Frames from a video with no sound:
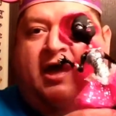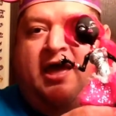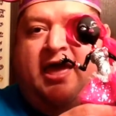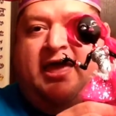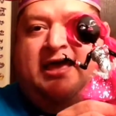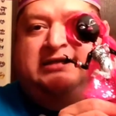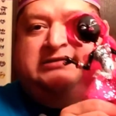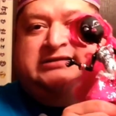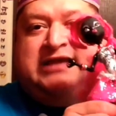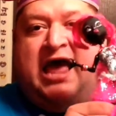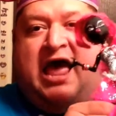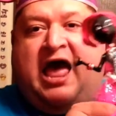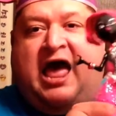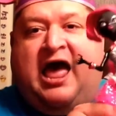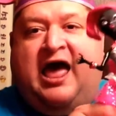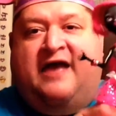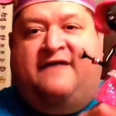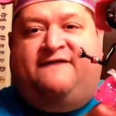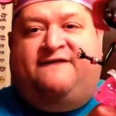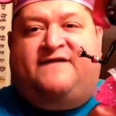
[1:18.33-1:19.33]
is
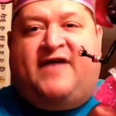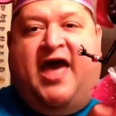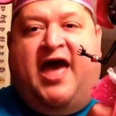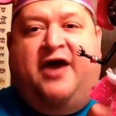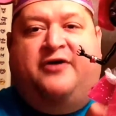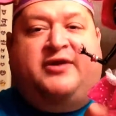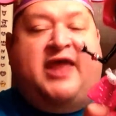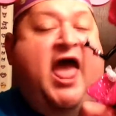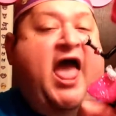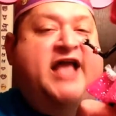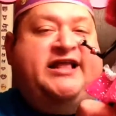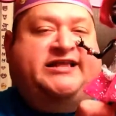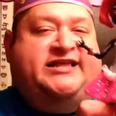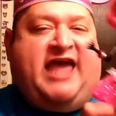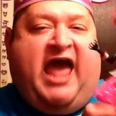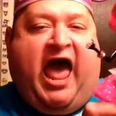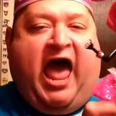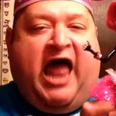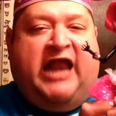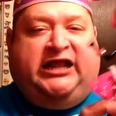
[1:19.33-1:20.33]
I found
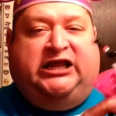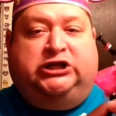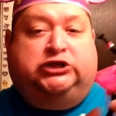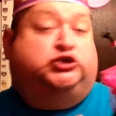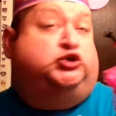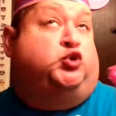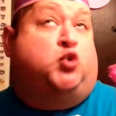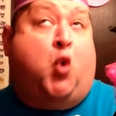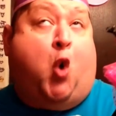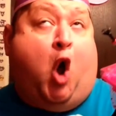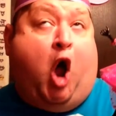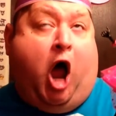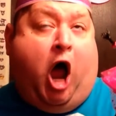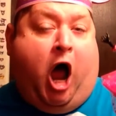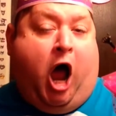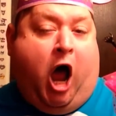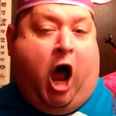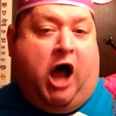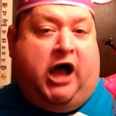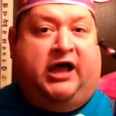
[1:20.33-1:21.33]
Catty
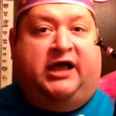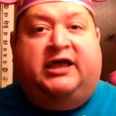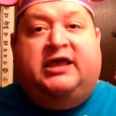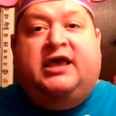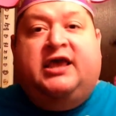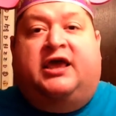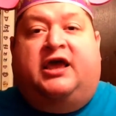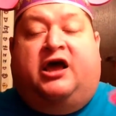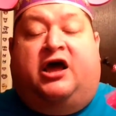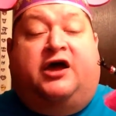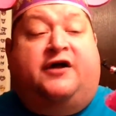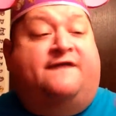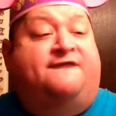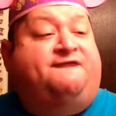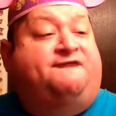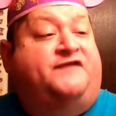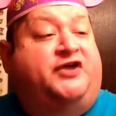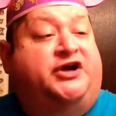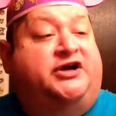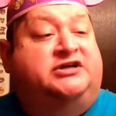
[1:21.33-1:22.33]
Noir, her
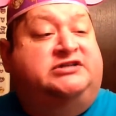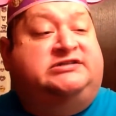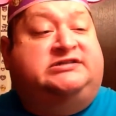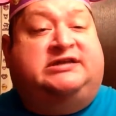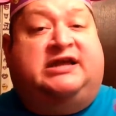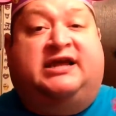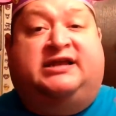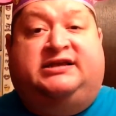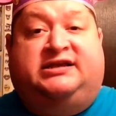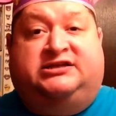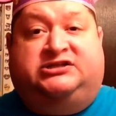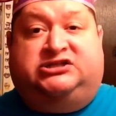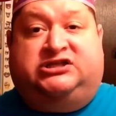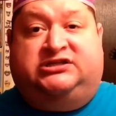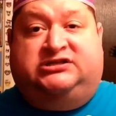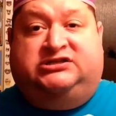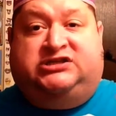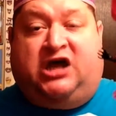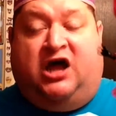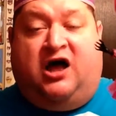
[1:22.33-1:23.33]
first
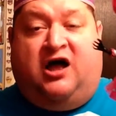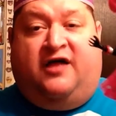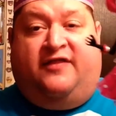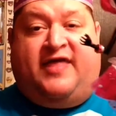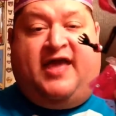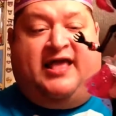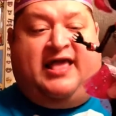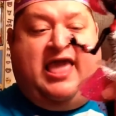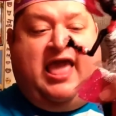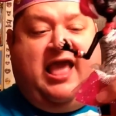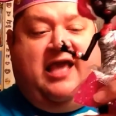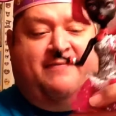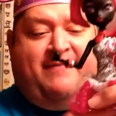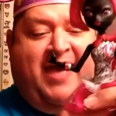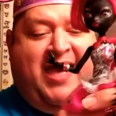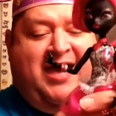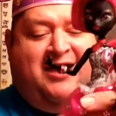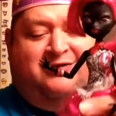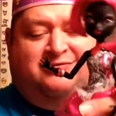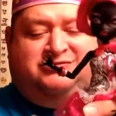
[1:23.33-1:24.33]
edition doll that came
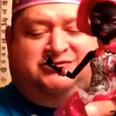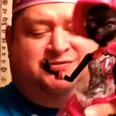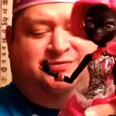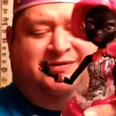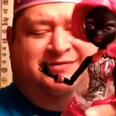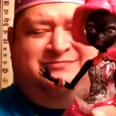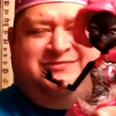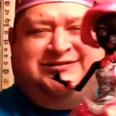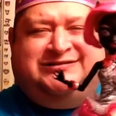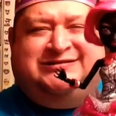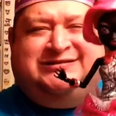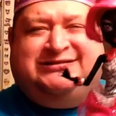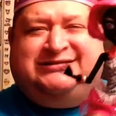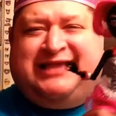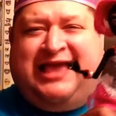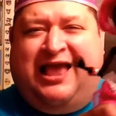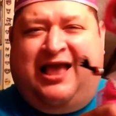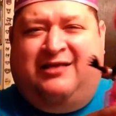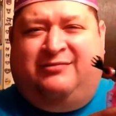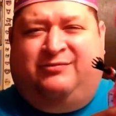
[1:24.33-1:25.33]
out. When
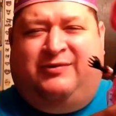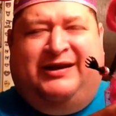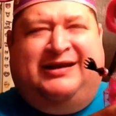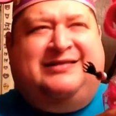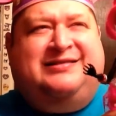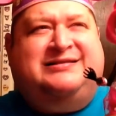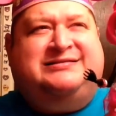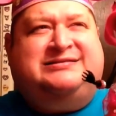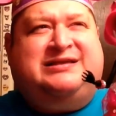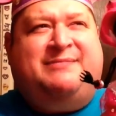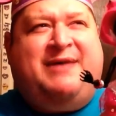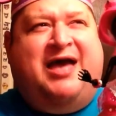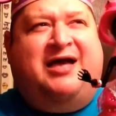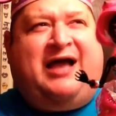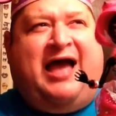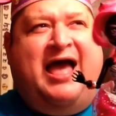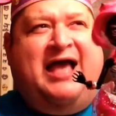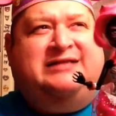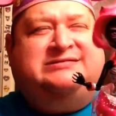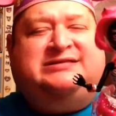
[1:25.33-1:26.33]
did this come out,
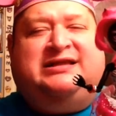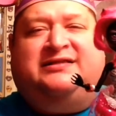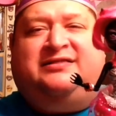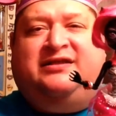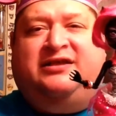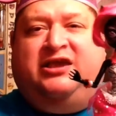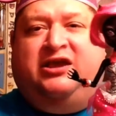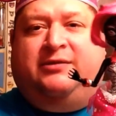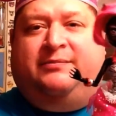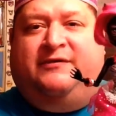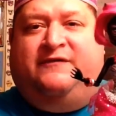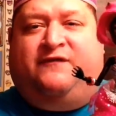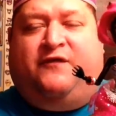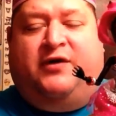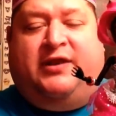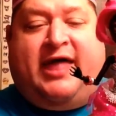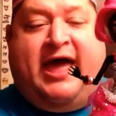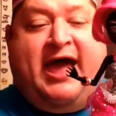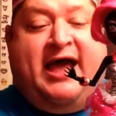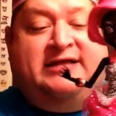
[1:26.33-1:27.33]
guys? Like the year before
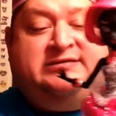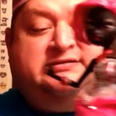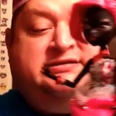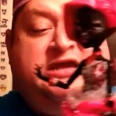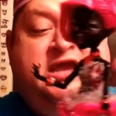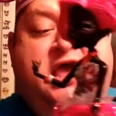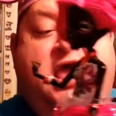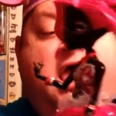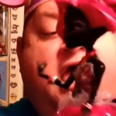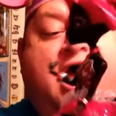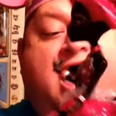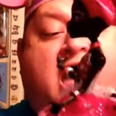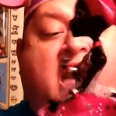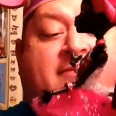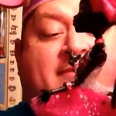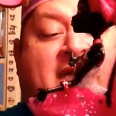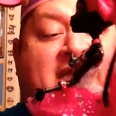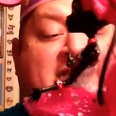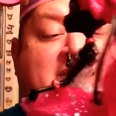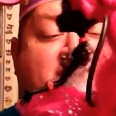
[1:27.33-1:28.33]
last?
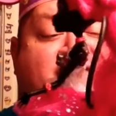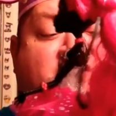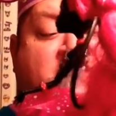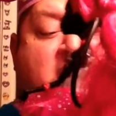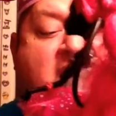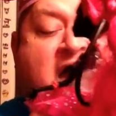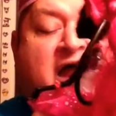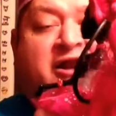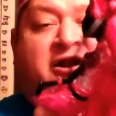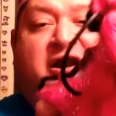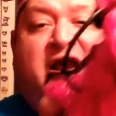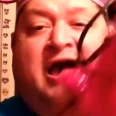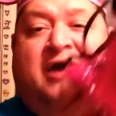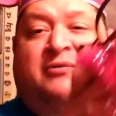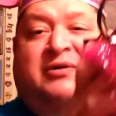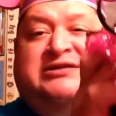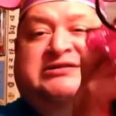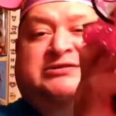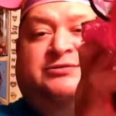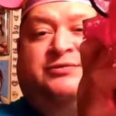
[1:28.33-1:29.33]
I never got her. I
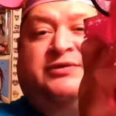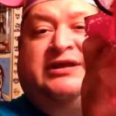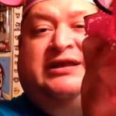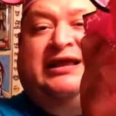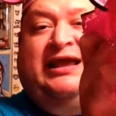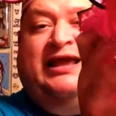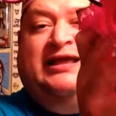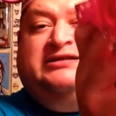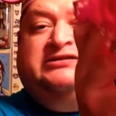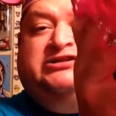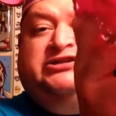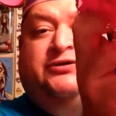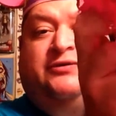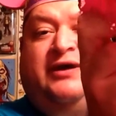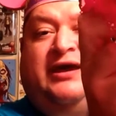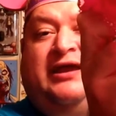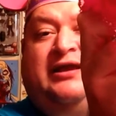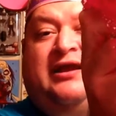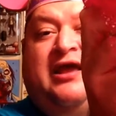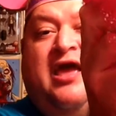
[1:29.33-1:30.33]
wasn't really into
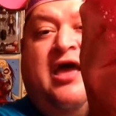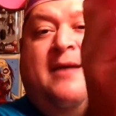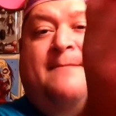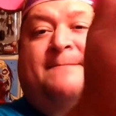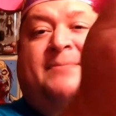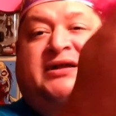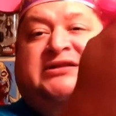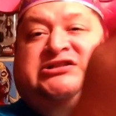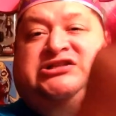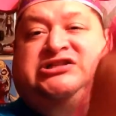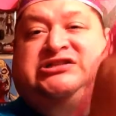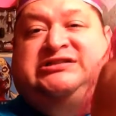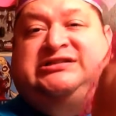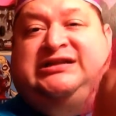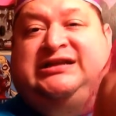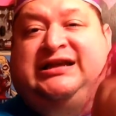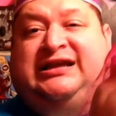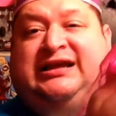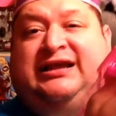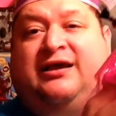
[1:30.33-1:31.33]
it. But
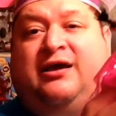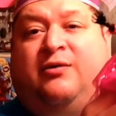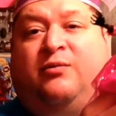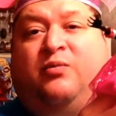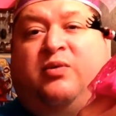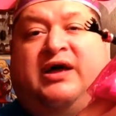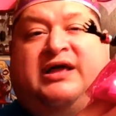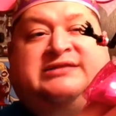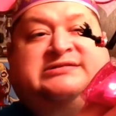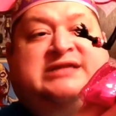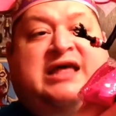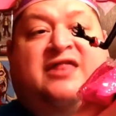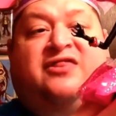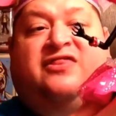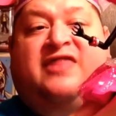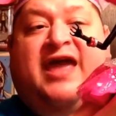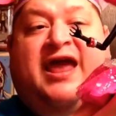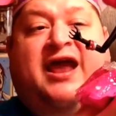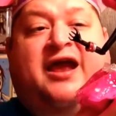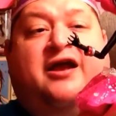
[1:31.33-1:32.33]
she was
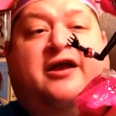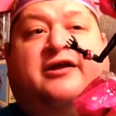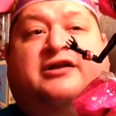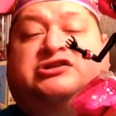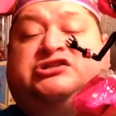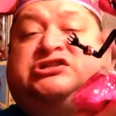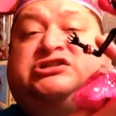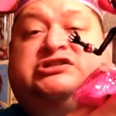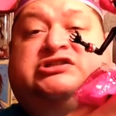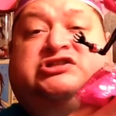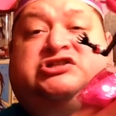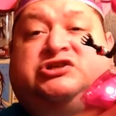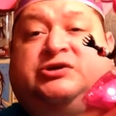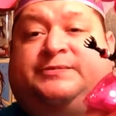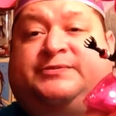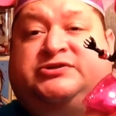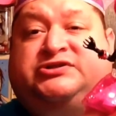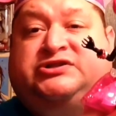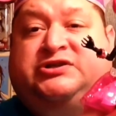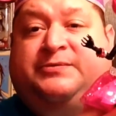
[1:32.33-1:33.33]
there. She's
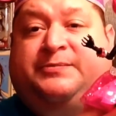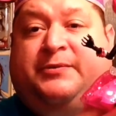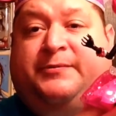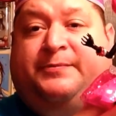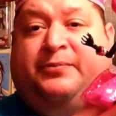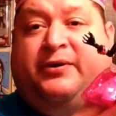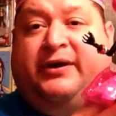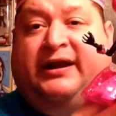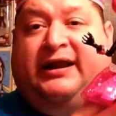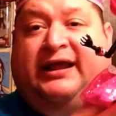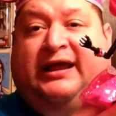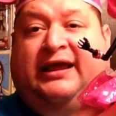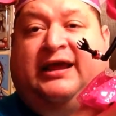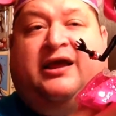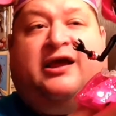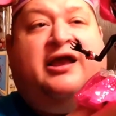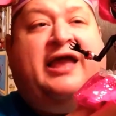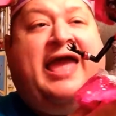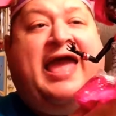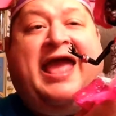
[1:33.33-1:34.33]
super, super pretty. Her
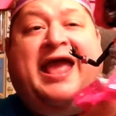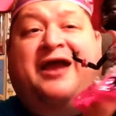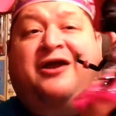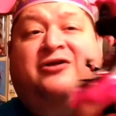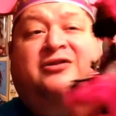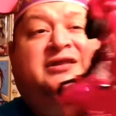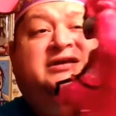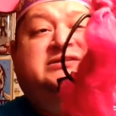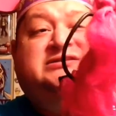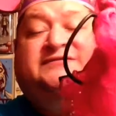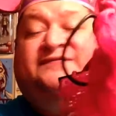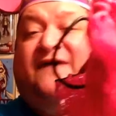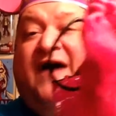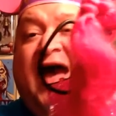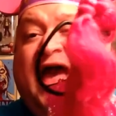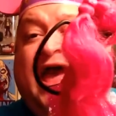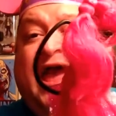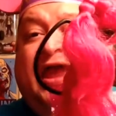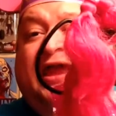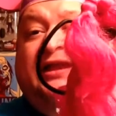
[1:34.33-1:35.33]
hair looks
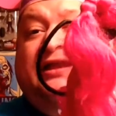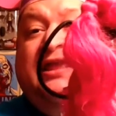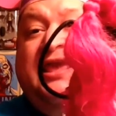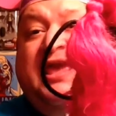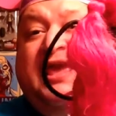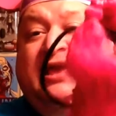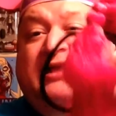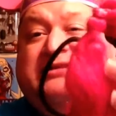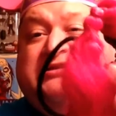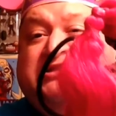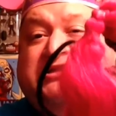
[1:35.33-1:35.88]
fine. It's